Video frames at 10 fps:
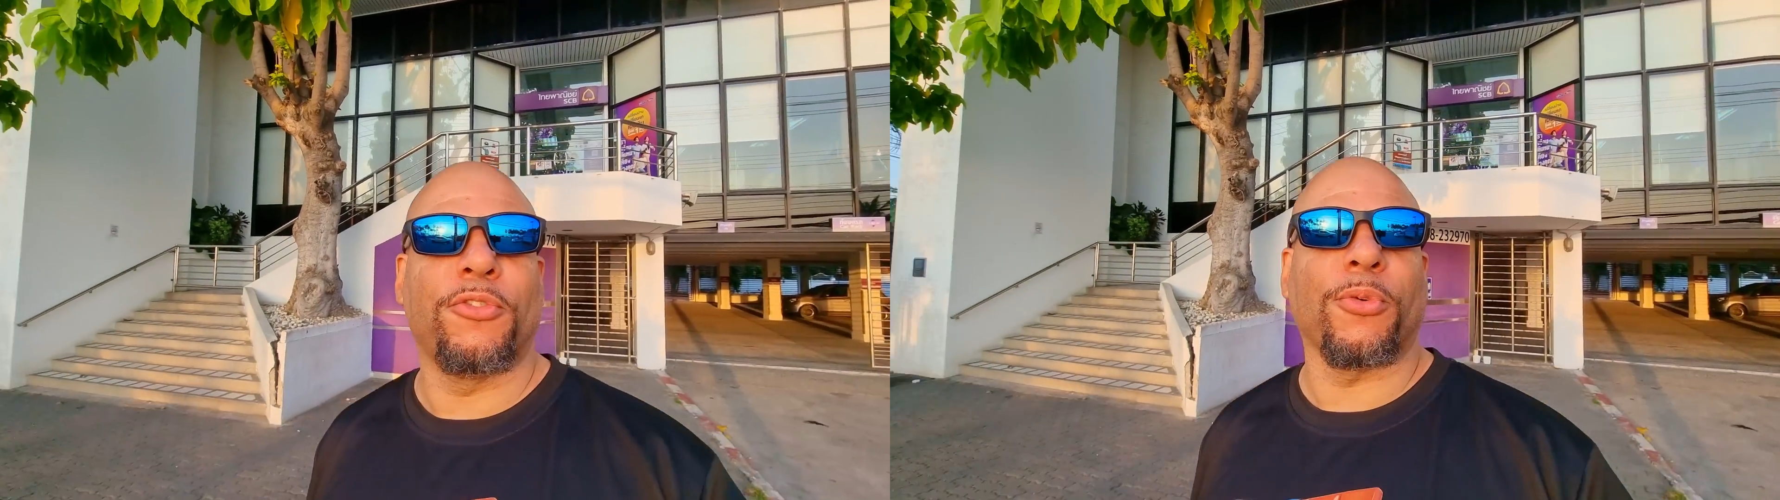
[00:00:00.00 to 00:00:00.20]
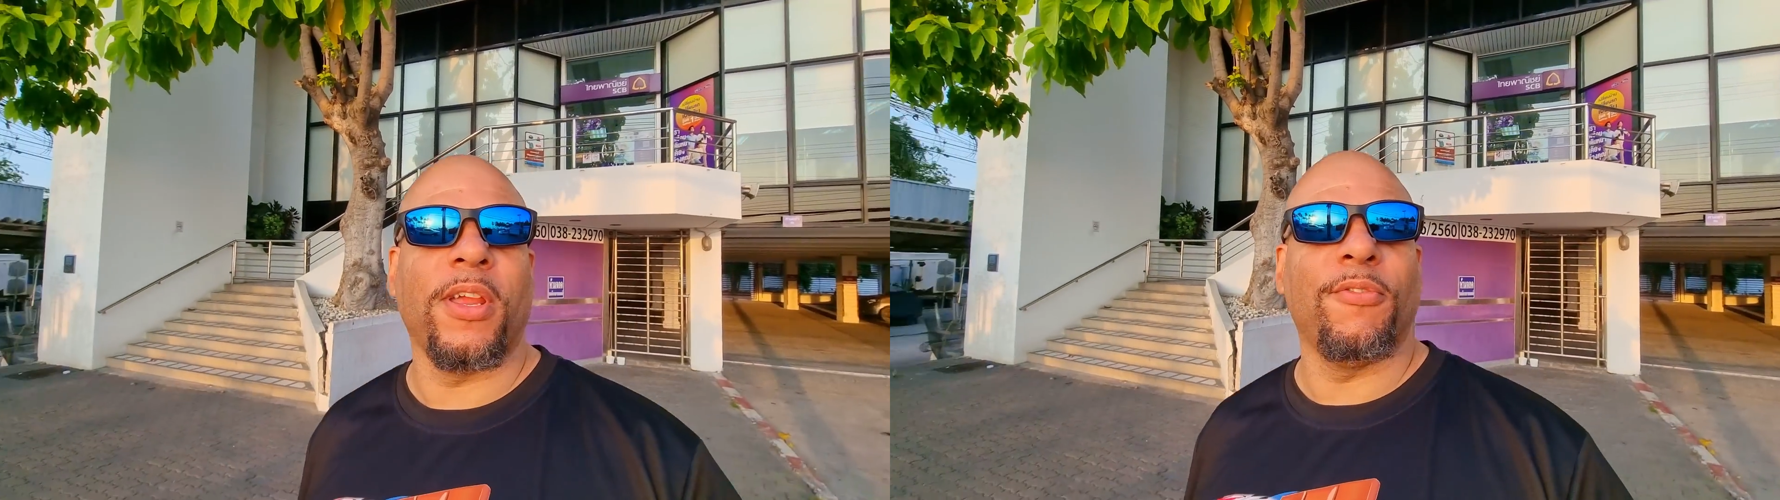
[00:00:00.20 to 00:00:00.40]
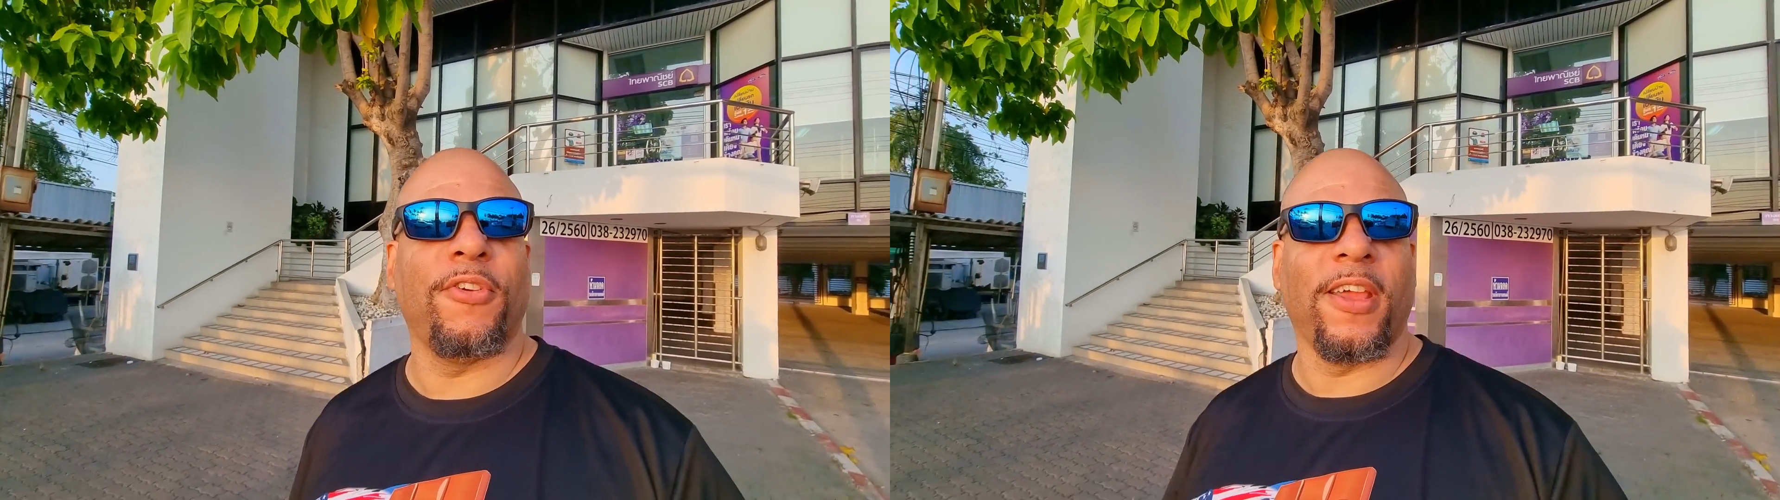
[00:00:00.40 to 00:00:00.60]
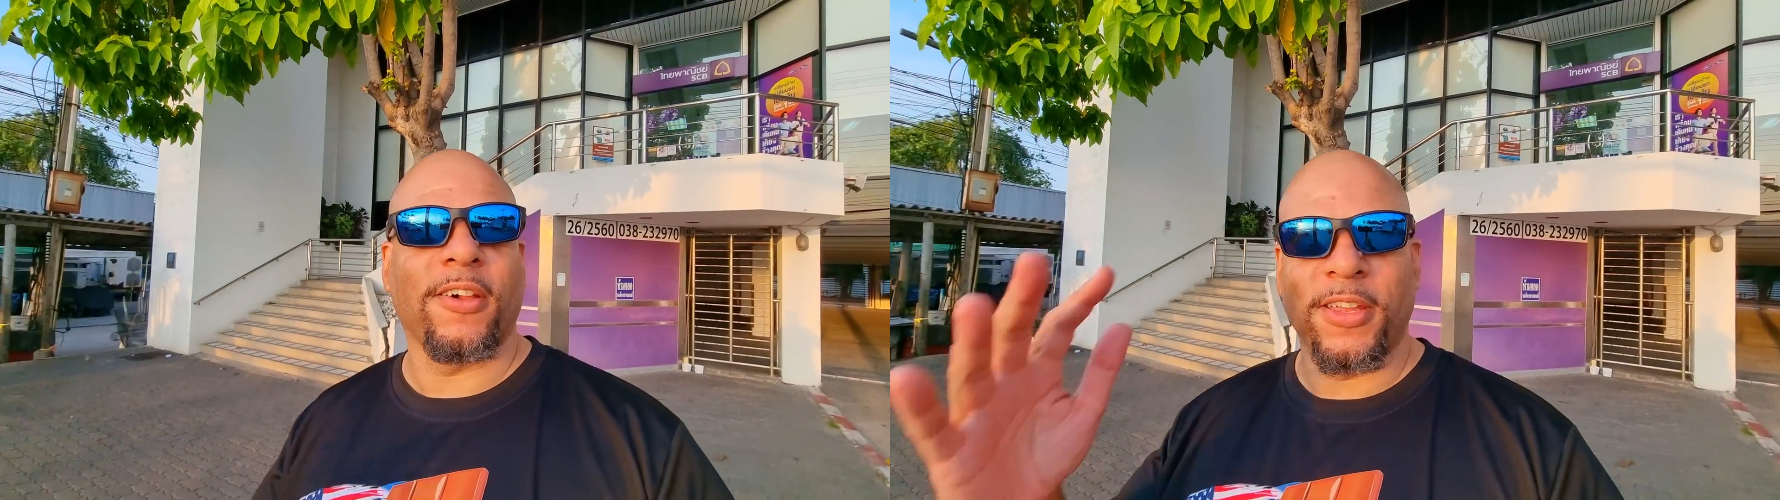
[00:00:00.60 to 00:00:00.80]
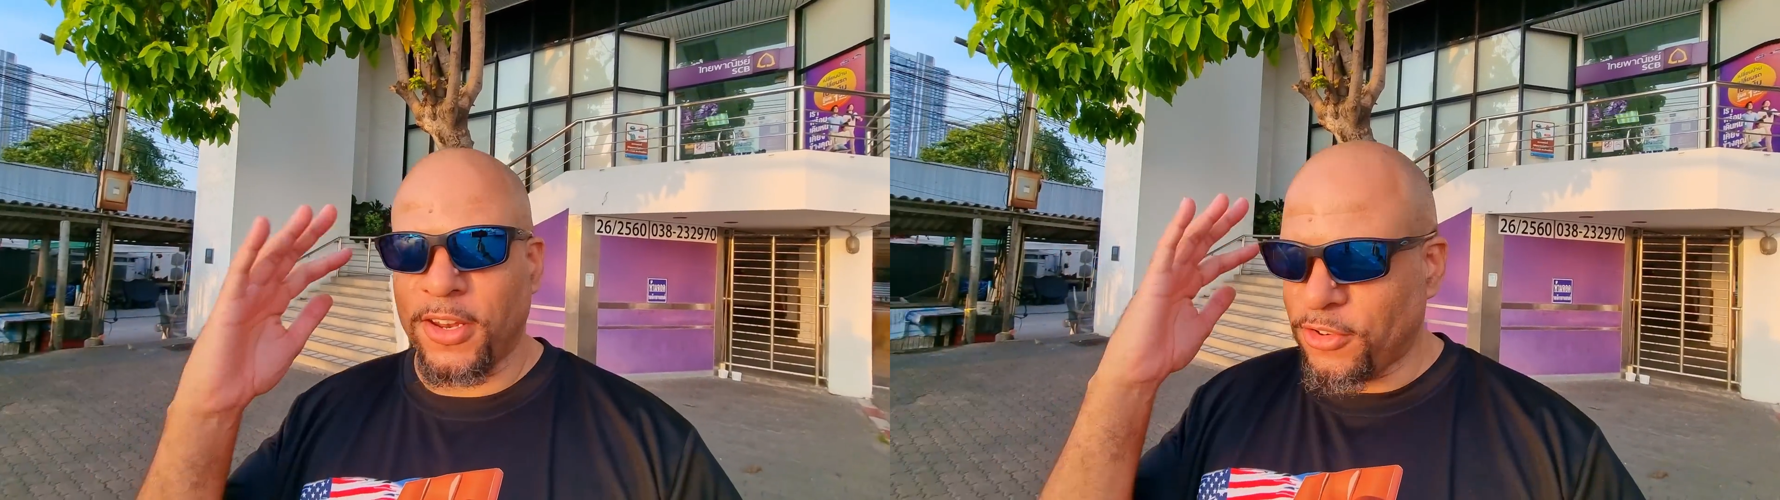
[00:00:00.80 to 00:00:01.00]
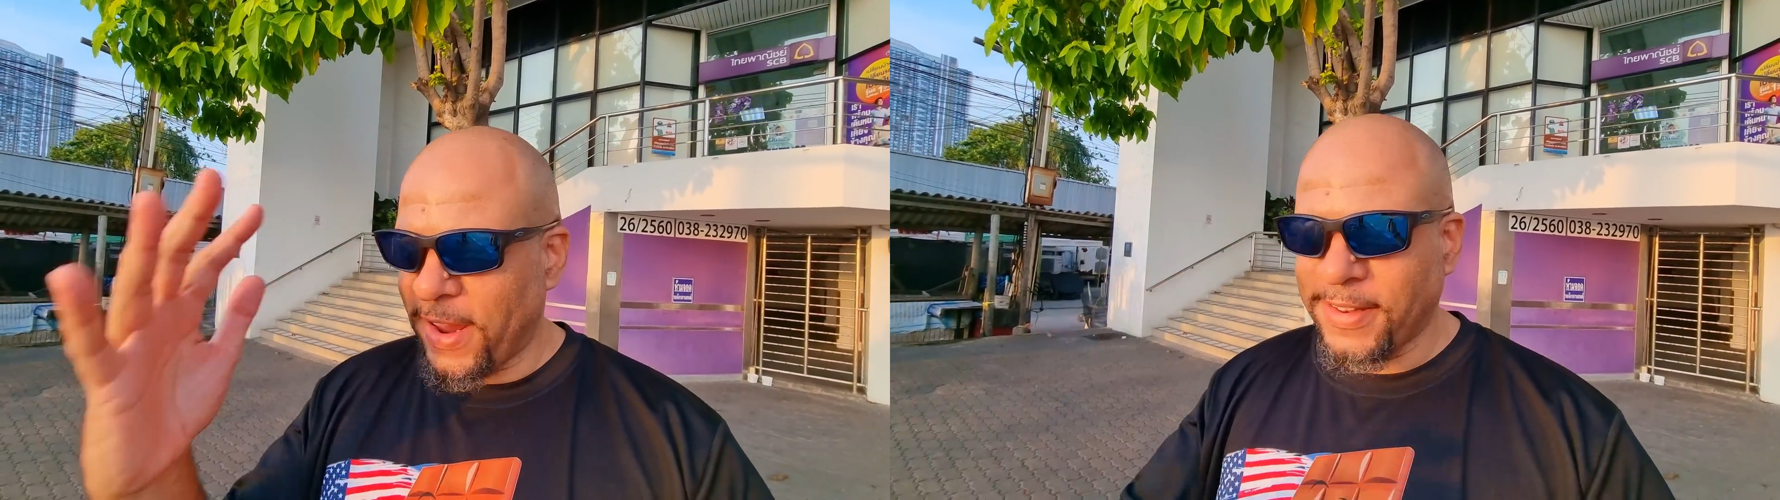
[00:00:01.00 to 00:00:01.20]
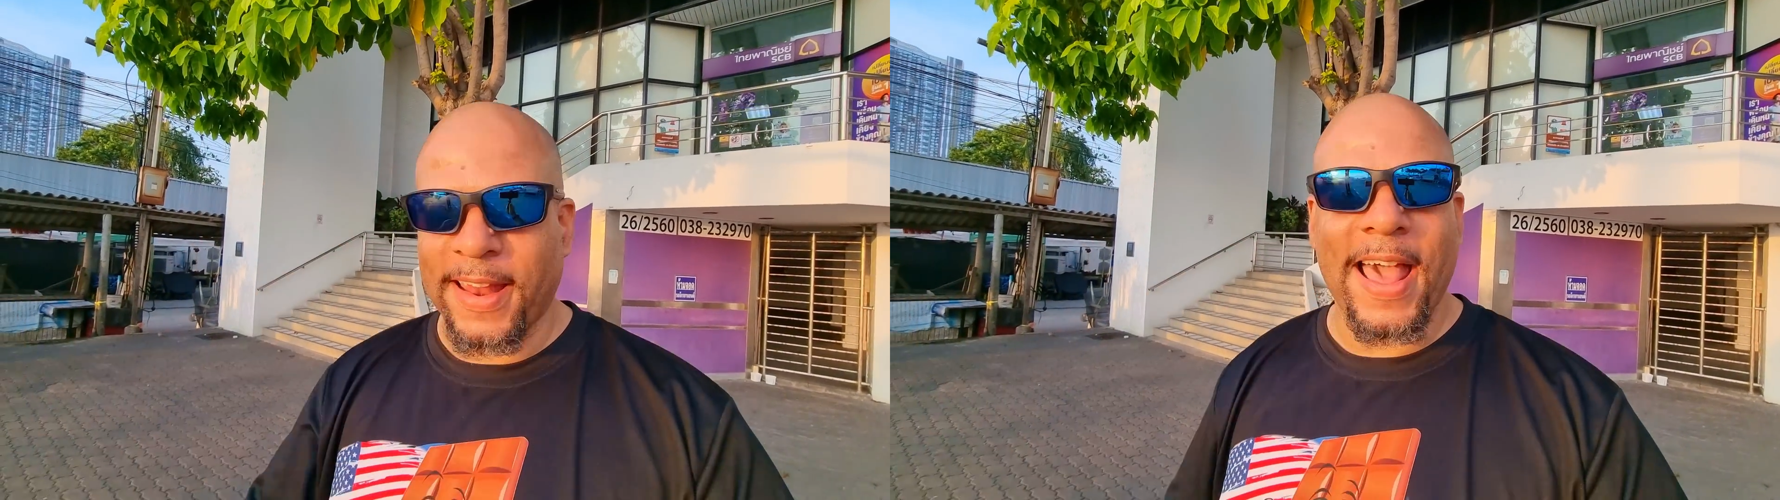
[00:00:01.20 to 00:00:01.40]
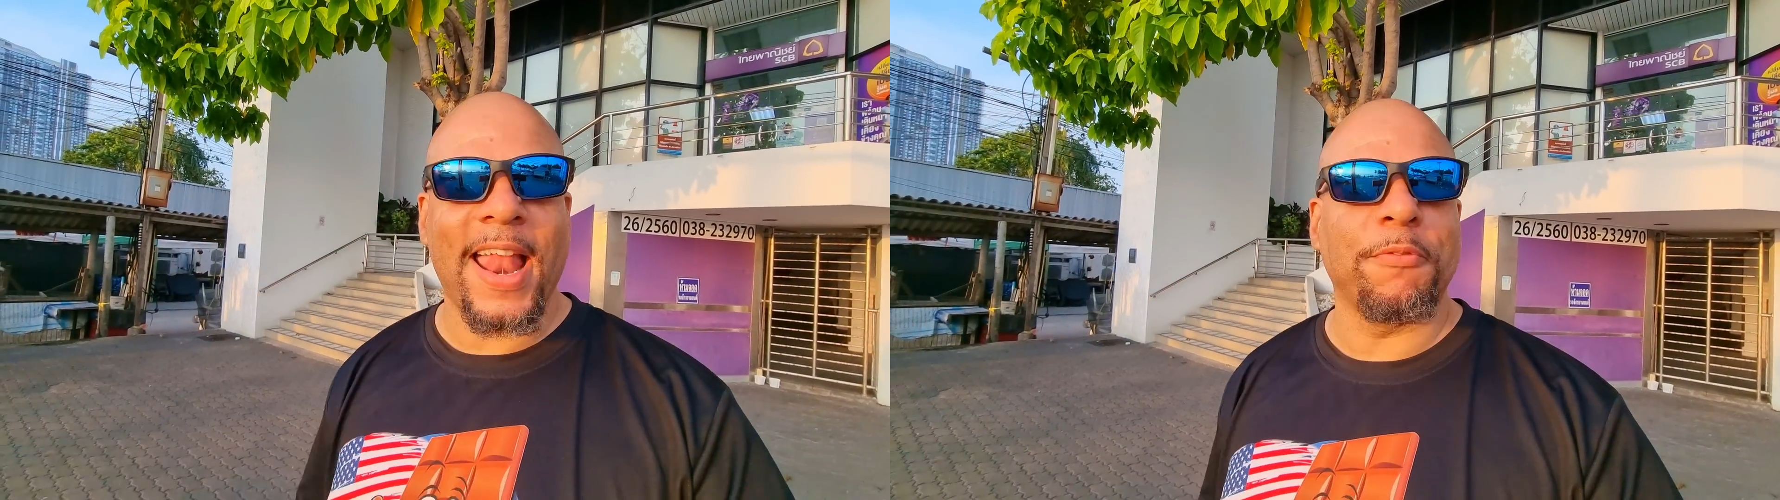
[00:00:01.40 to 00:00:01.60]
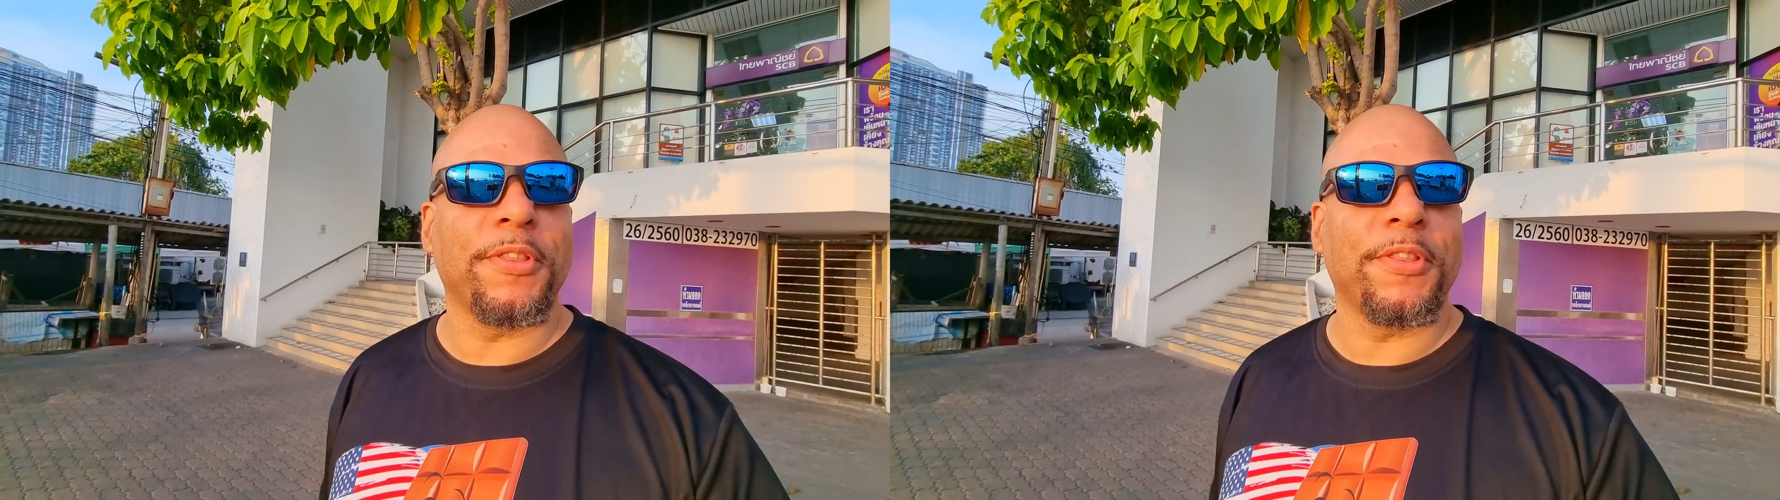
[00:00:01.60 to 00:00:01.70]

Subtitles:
your dream vehicle, you checked it out,